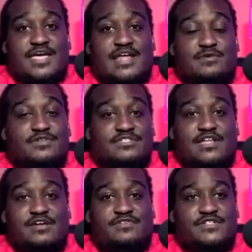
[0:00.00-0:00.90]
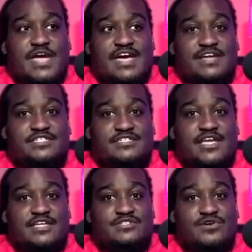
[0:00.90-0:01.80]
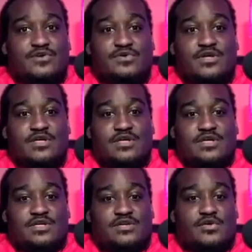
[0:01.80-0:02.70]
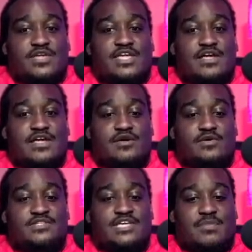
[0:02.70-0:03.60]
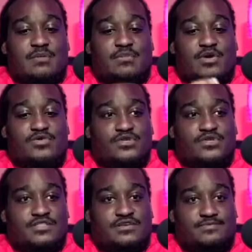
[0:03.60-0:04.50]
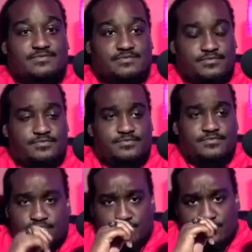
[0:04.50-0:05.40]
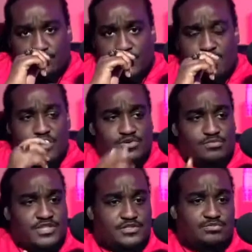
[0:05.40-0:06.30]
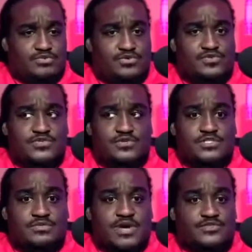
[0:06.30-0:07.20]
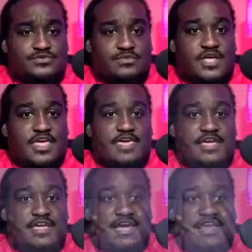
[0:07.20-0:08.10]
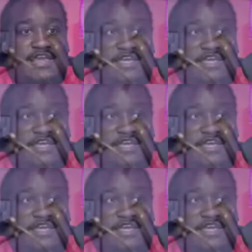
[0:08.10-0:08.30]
and that was his love, his passion, and so, he always had my older brother, Jabula, who's on the spectrum. He kind